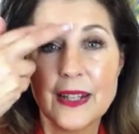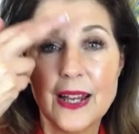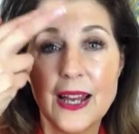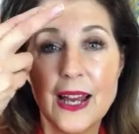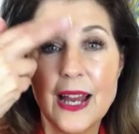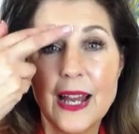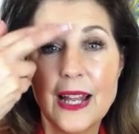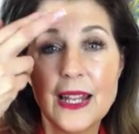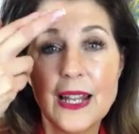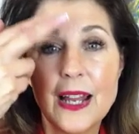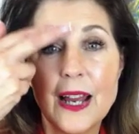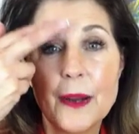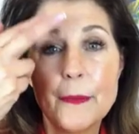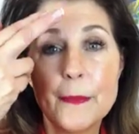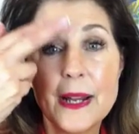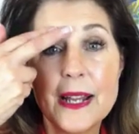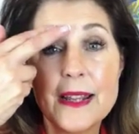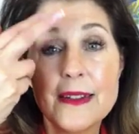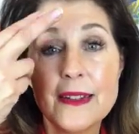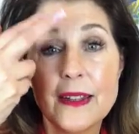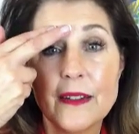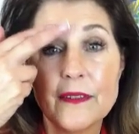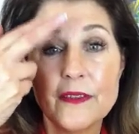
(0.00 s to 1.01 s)
I allow
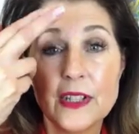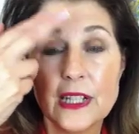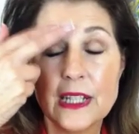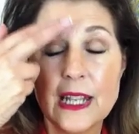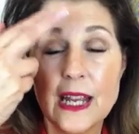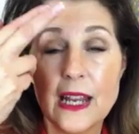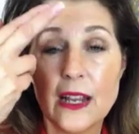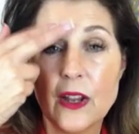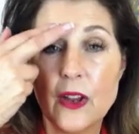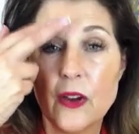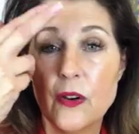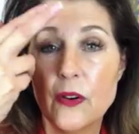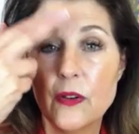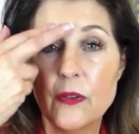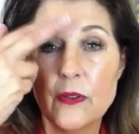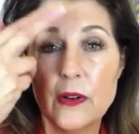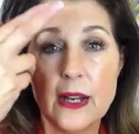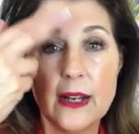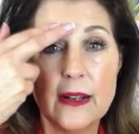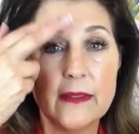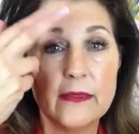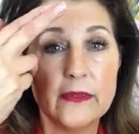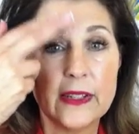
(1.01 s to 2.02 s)
myself to let go
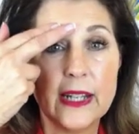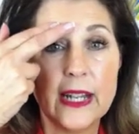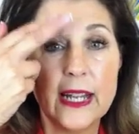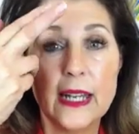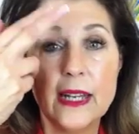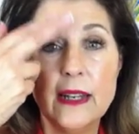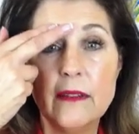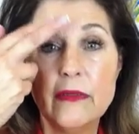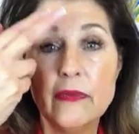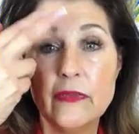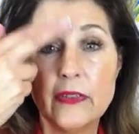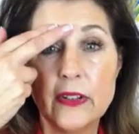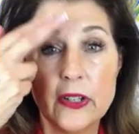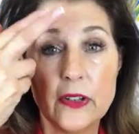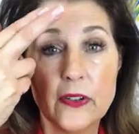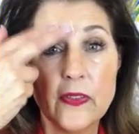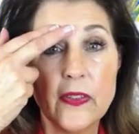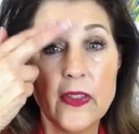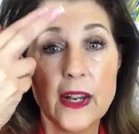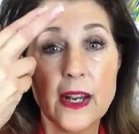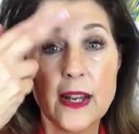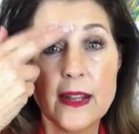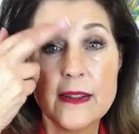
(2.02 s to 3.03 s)
of any fear
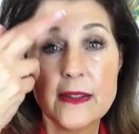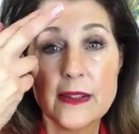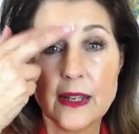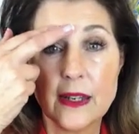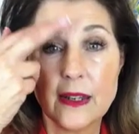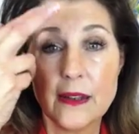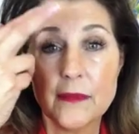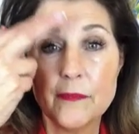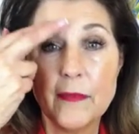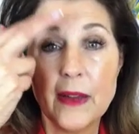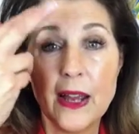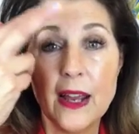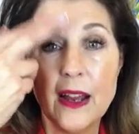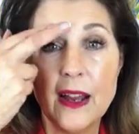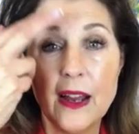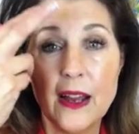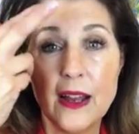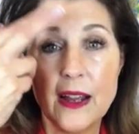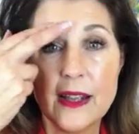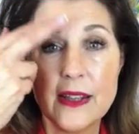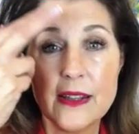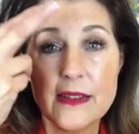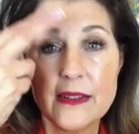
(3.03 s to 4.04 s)
that I stuck in my
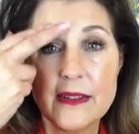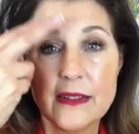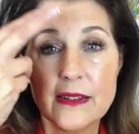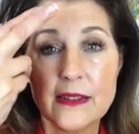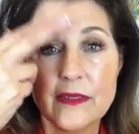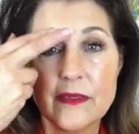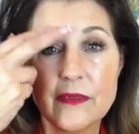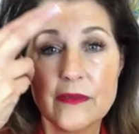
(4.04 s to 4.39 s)
eyes.